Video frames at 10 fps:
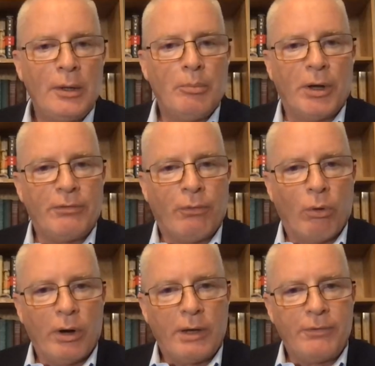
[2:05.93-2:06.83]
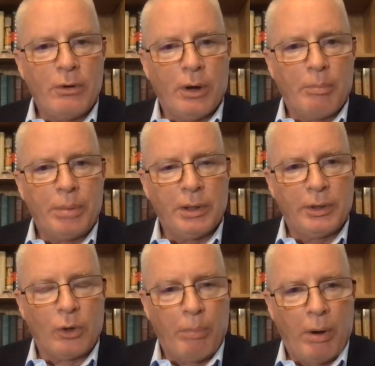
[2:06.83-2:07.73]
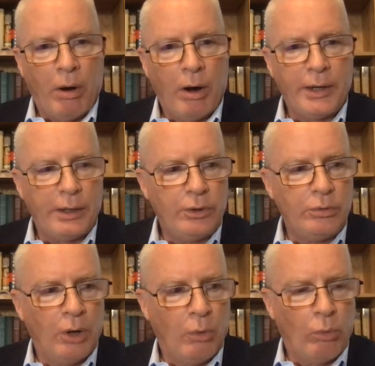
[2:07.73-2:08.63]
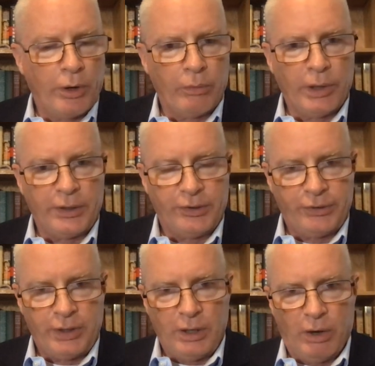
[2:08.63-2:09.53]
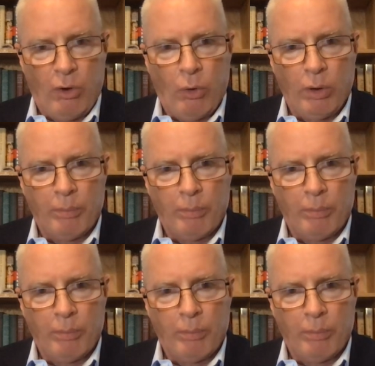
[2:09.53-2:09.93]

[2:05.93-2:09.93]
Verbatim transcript: But for if you're a political party, you don't want to really see a whole